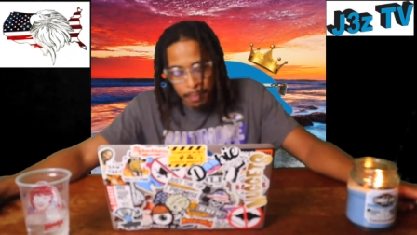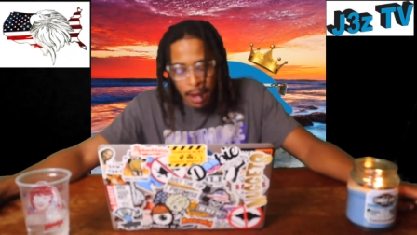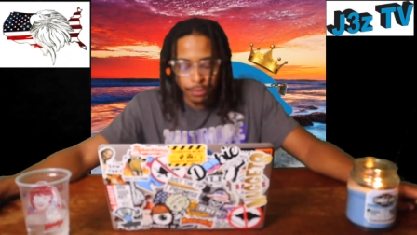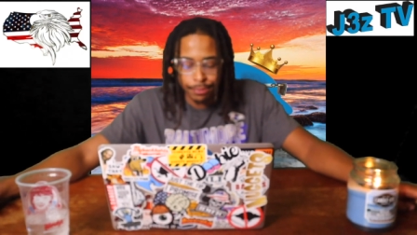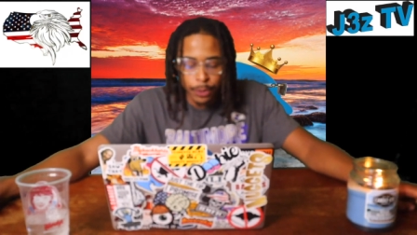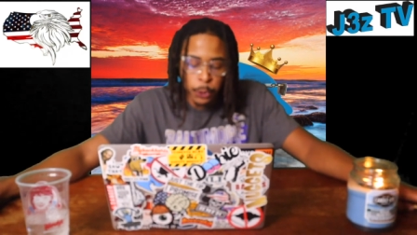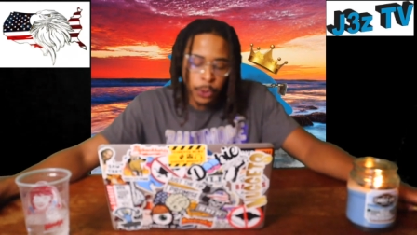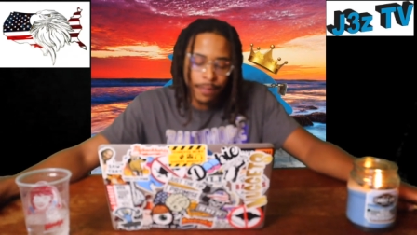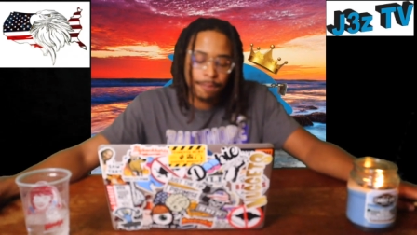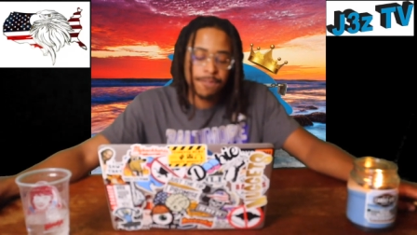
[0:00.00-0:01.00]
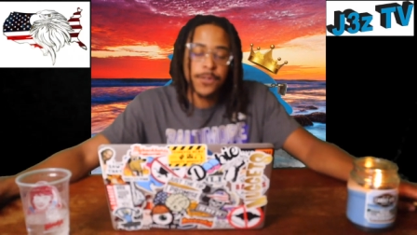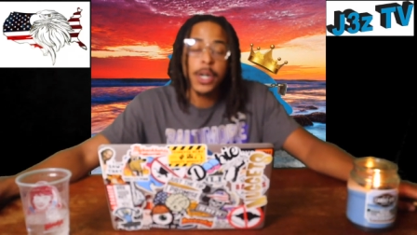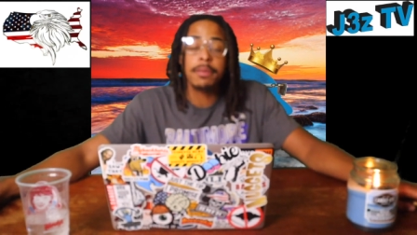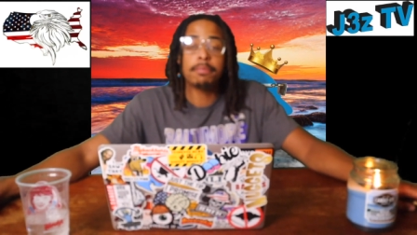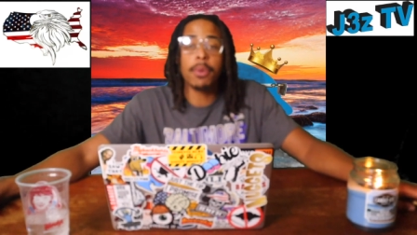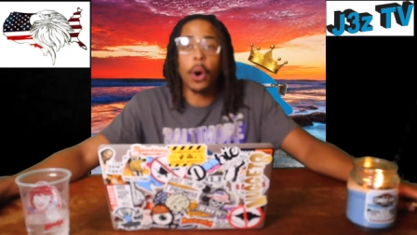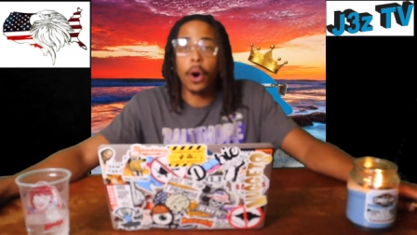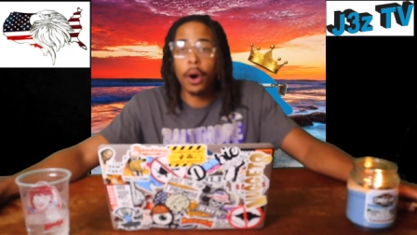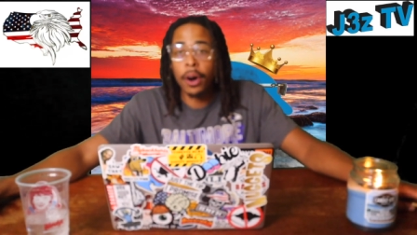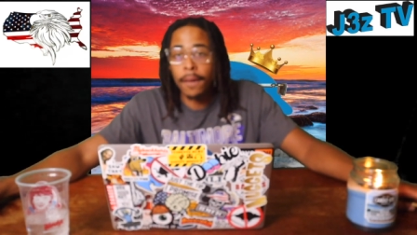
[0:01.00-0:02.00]
Mountain Dew and
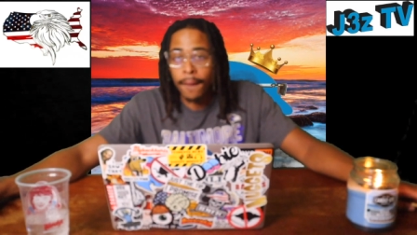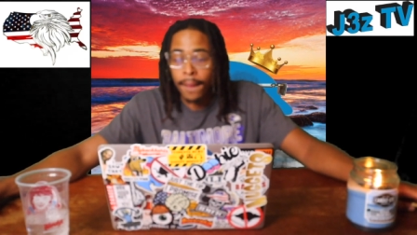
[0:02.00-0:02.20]
football